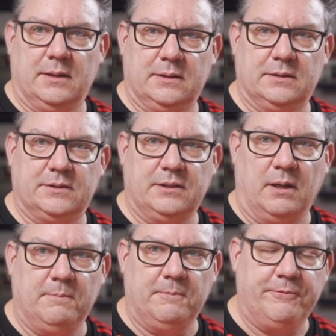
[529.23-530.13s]

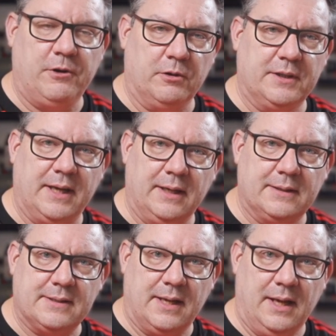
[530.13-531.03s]
some
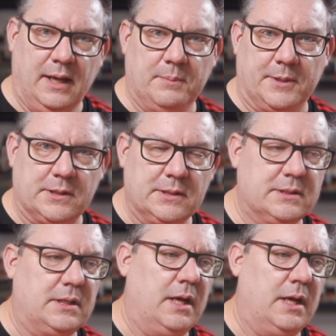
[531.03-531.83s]
front-end elements